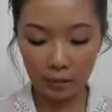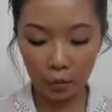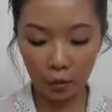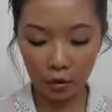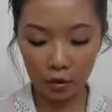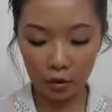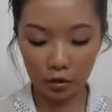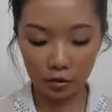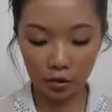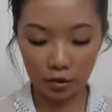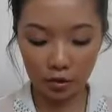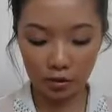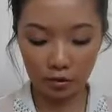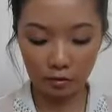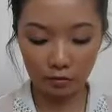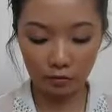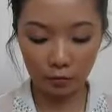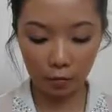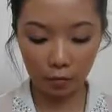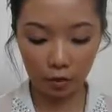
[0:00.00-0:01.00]
Moisturizer
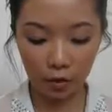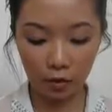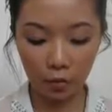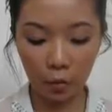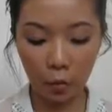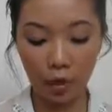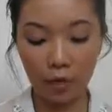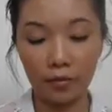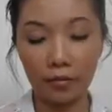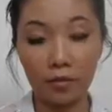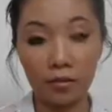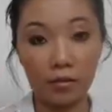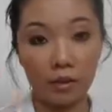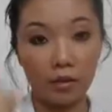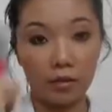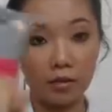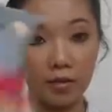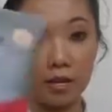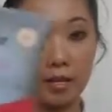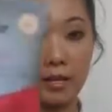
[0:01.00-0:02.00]
4-in-1. This
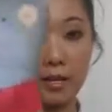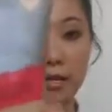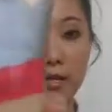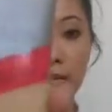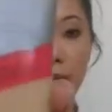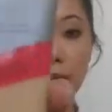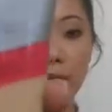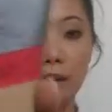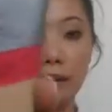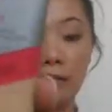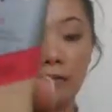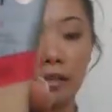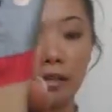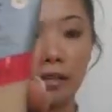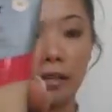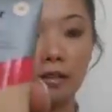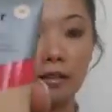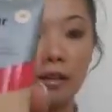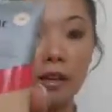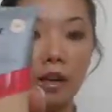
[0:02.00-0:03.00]
also has SPF in
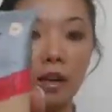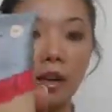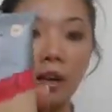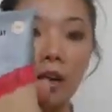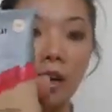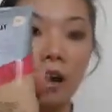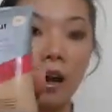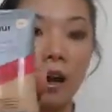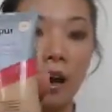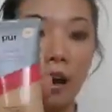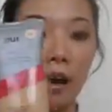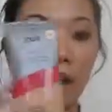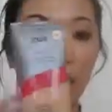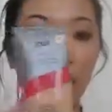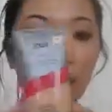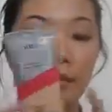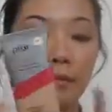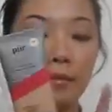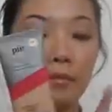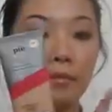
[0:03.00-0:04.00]
it,
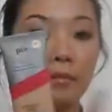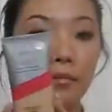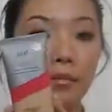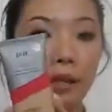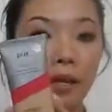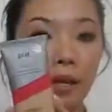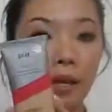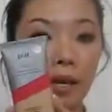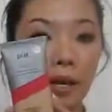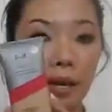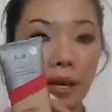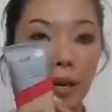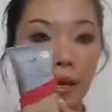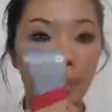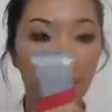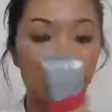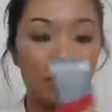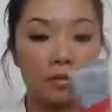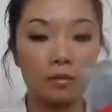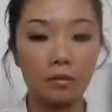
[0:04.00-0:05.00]
and I
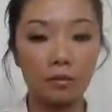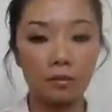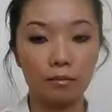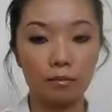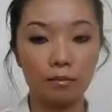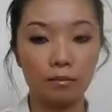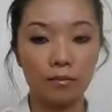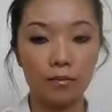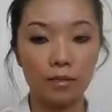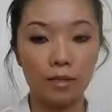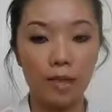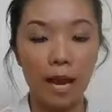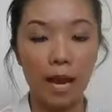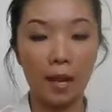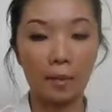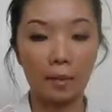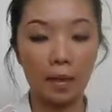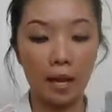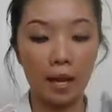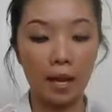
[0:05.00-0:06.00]
just
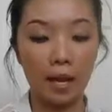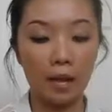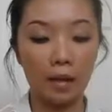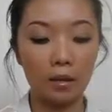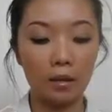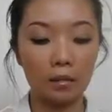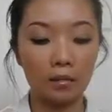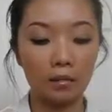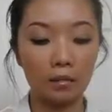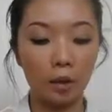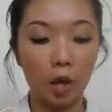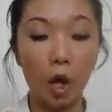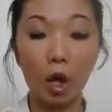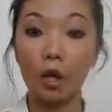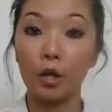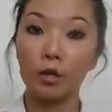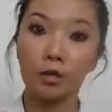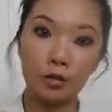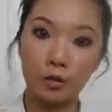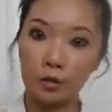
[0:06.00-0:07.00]
dab a
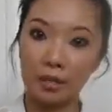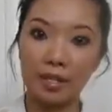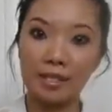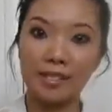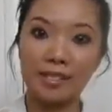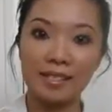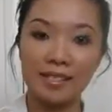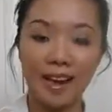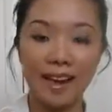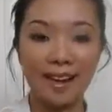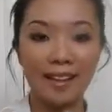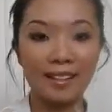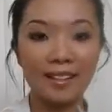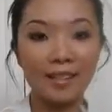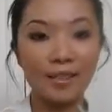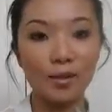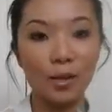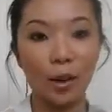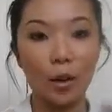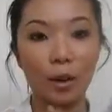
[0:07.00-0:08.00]
large pea
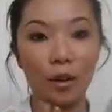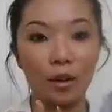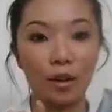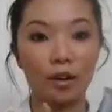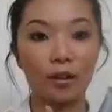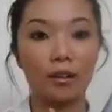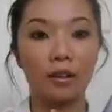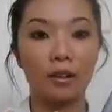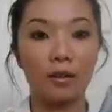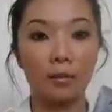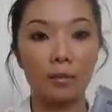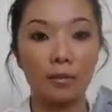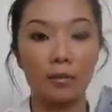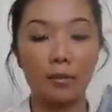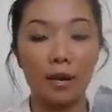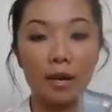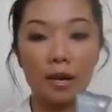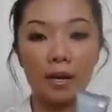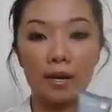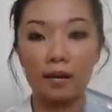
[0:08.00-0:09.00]
size on
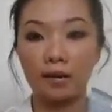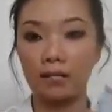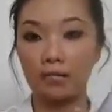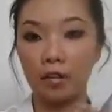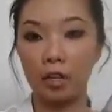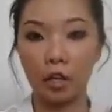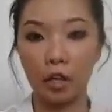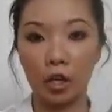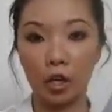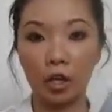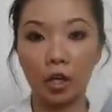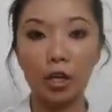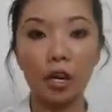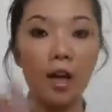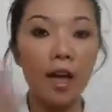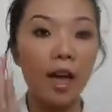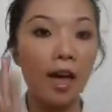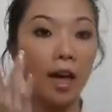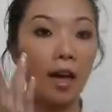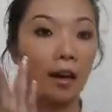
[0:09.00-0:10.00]
my finger,
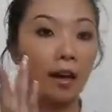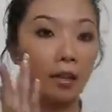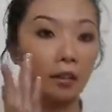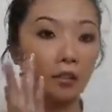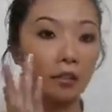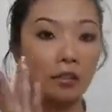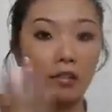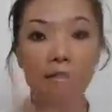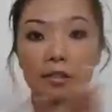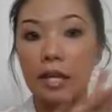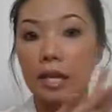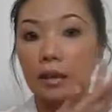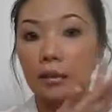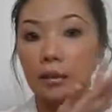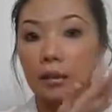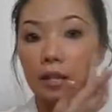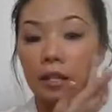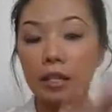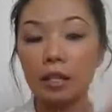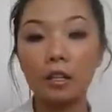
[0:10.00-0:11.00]
and I'll just dab
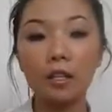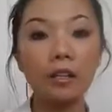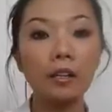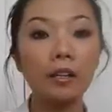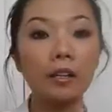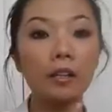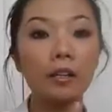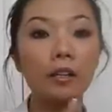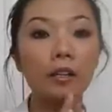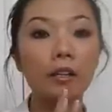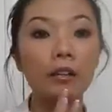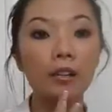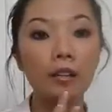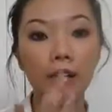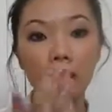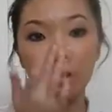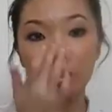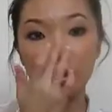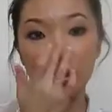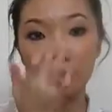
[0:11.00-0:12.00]
one here, here,
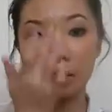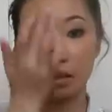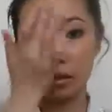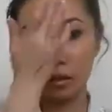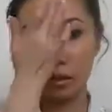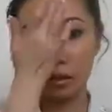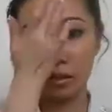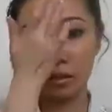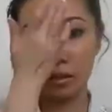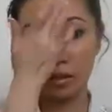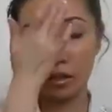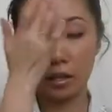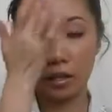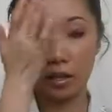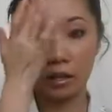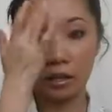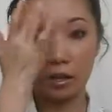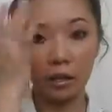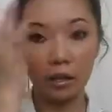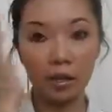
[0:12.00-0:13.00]
here, here,
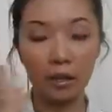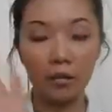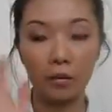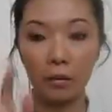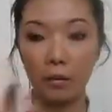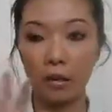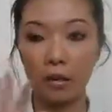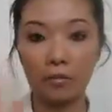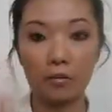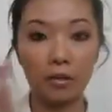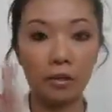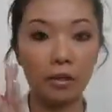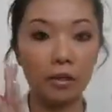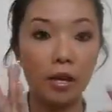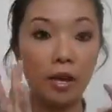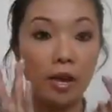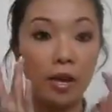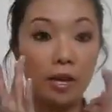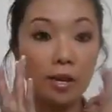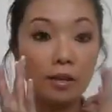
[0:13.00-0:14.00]
here, here, and then whatever
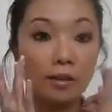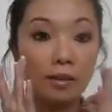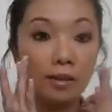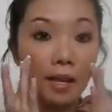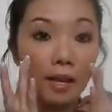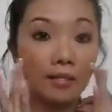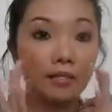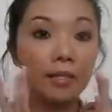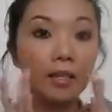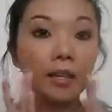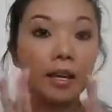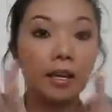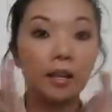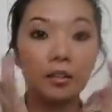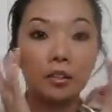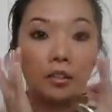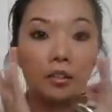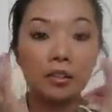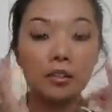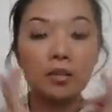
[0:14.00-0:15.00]
is left, I kind
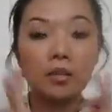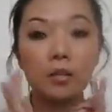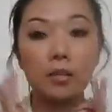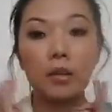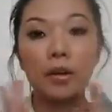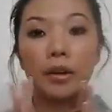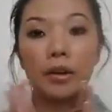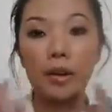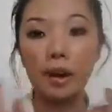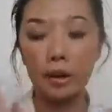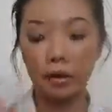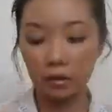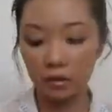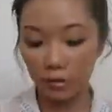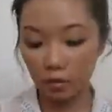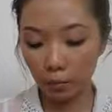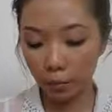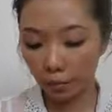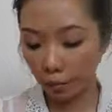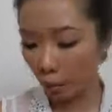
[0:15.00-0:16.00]
of just spread it out a
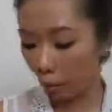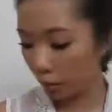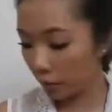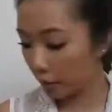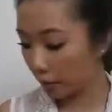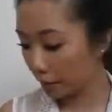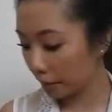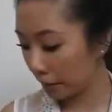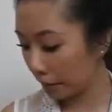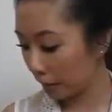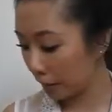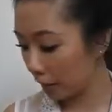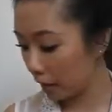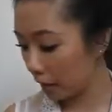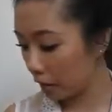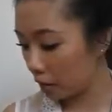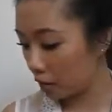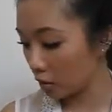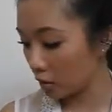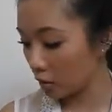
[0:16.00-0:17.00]
little bit more, and then
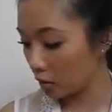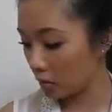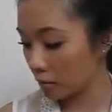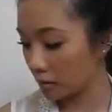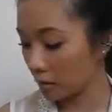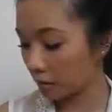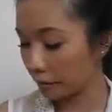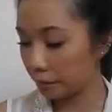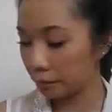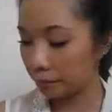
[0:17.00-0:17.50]
I use